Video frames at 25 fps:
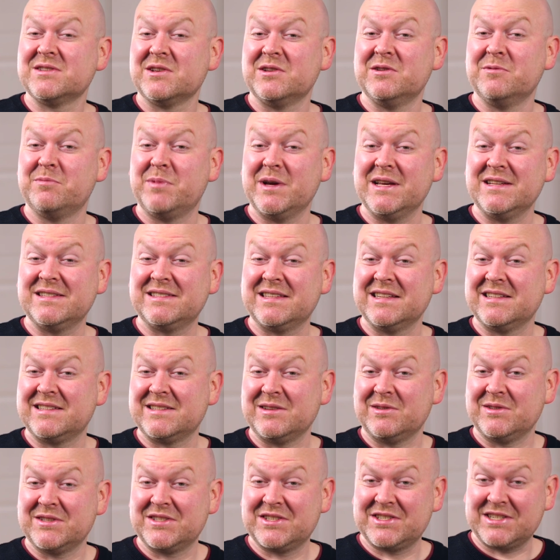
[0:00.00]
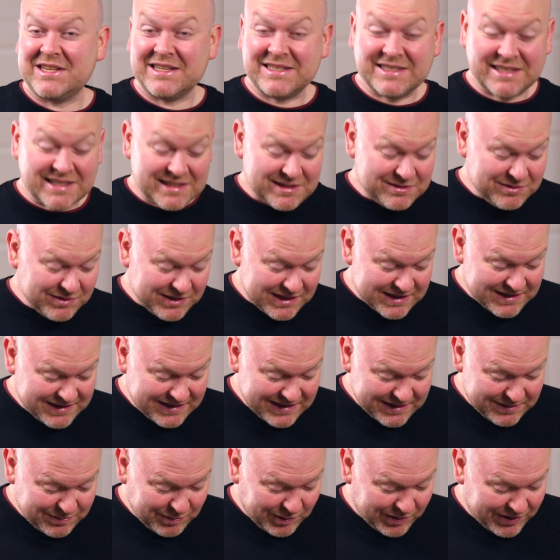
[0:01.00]
on a bass that sounds just as good as
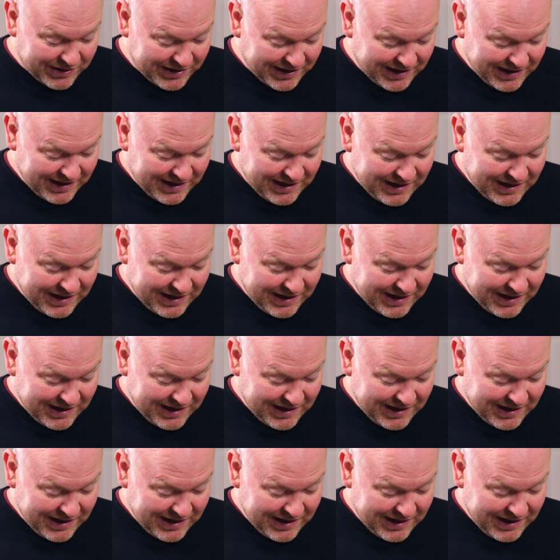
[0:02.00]
this one,